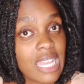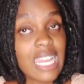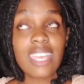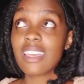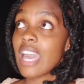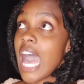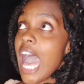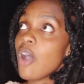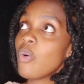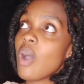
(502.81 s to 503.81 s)
Like,
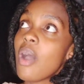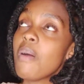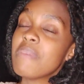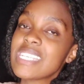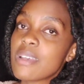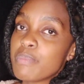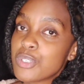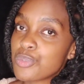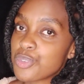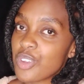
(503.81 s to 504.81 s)
how am I
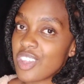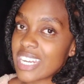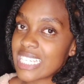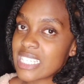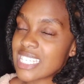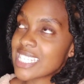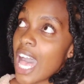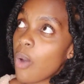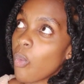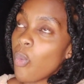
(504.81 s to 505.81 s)
supposed to tolerate this?
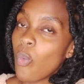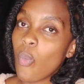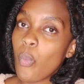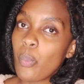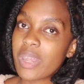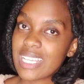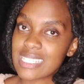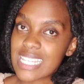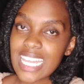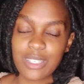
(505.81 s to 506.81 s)
How?
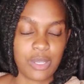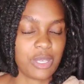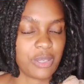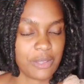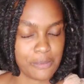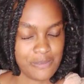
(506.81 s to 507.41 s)
Please, Etchi.